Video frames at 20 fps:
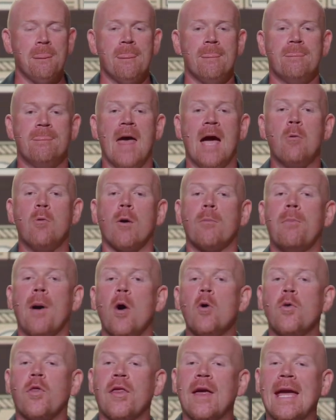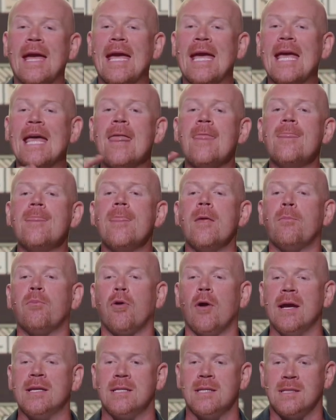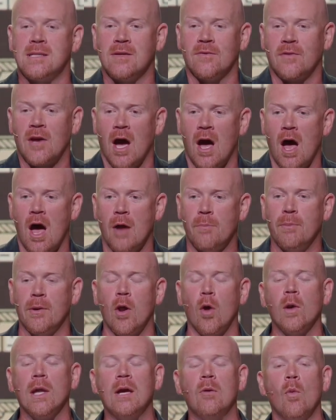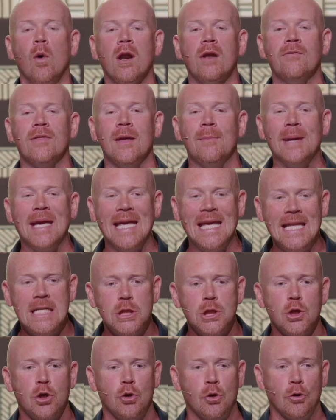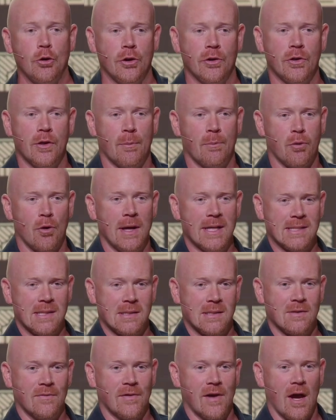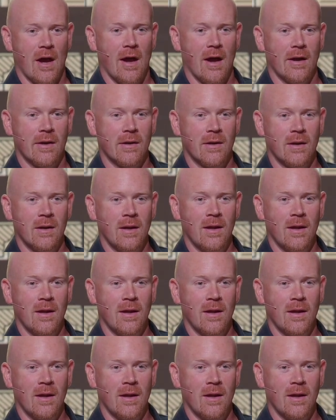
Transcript: They were both in the presence of God, but only one of them entered the presence of God.